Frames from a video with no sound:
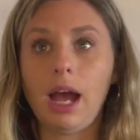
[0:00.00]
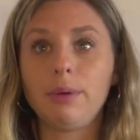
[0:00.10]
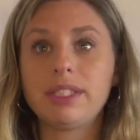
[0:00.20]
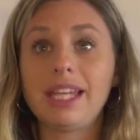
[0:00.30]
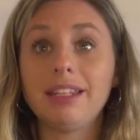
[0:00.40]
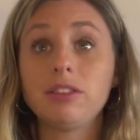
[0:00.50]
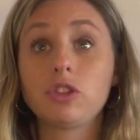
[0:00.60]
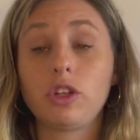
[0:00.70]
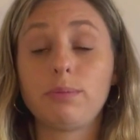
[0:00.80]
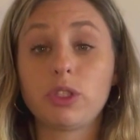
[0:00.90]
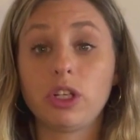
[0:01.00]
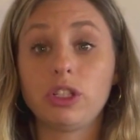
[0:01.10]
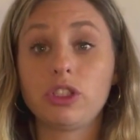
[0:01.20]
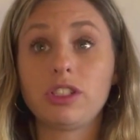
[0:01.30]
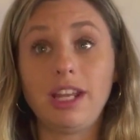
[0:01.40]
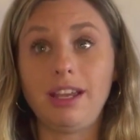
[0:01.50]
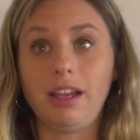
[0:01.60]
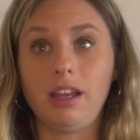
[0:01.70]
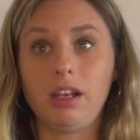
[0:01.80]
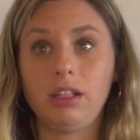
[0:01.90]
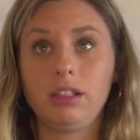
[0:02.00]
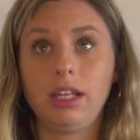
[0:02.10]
I was then strip searched naked